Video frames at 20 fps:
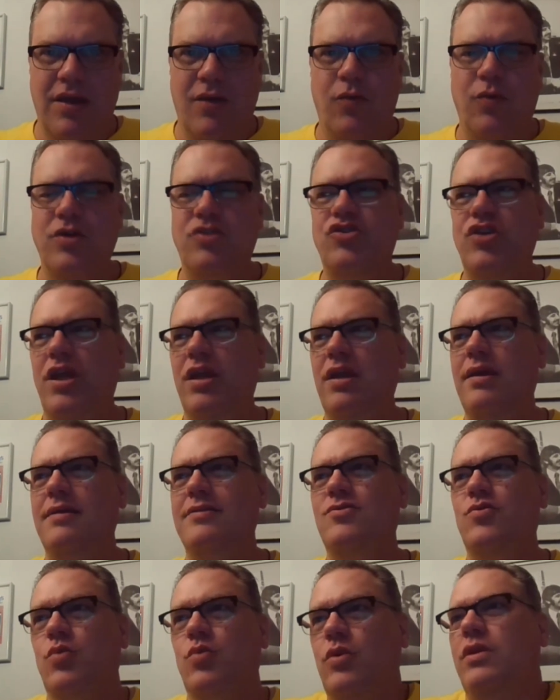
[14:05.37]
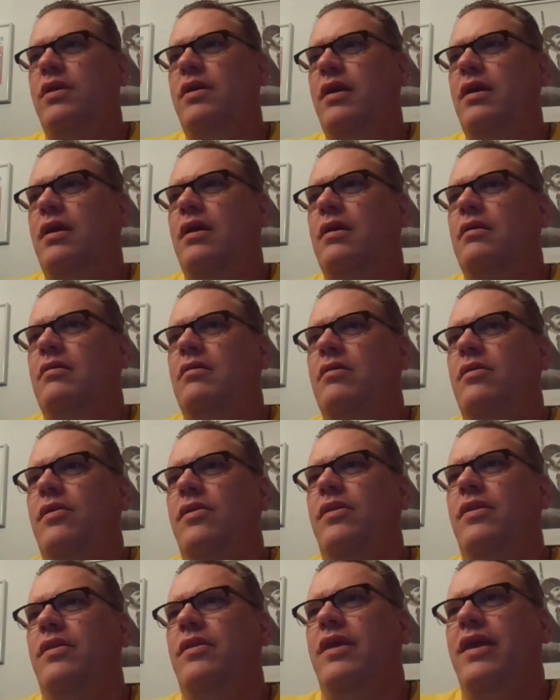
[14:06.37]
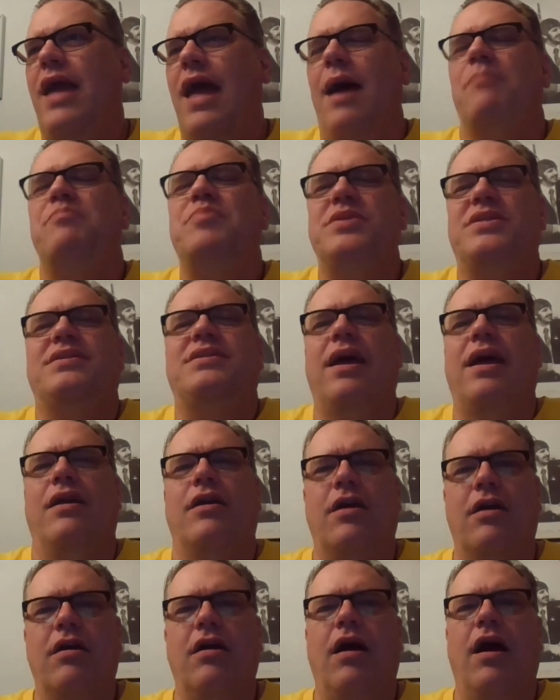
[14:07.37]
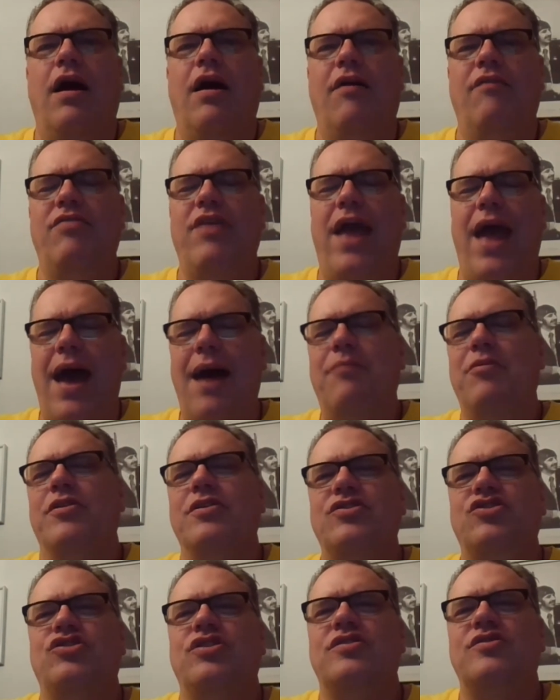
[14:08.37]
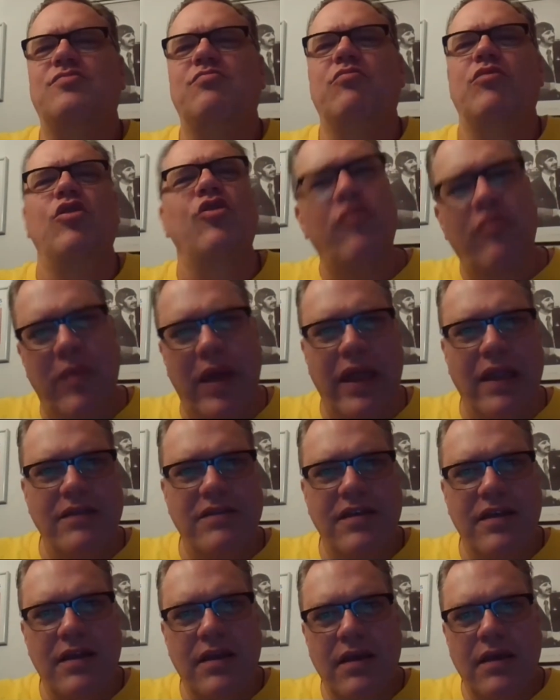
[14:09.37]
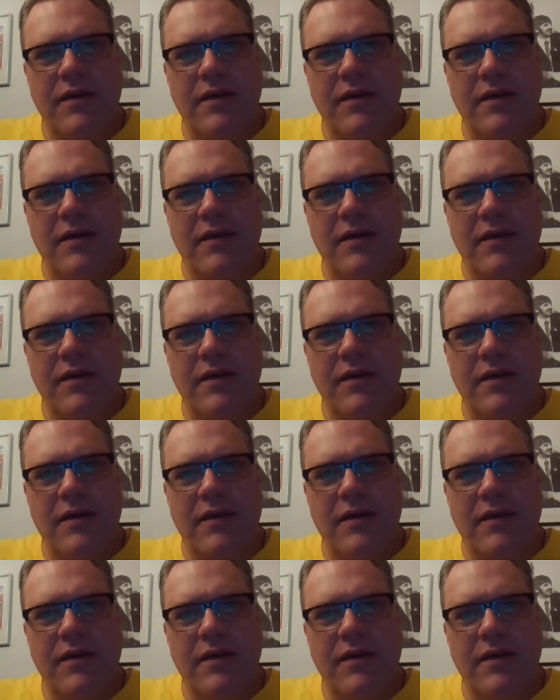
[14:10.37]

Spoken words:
which is really the epicenter of the abolitionist movement,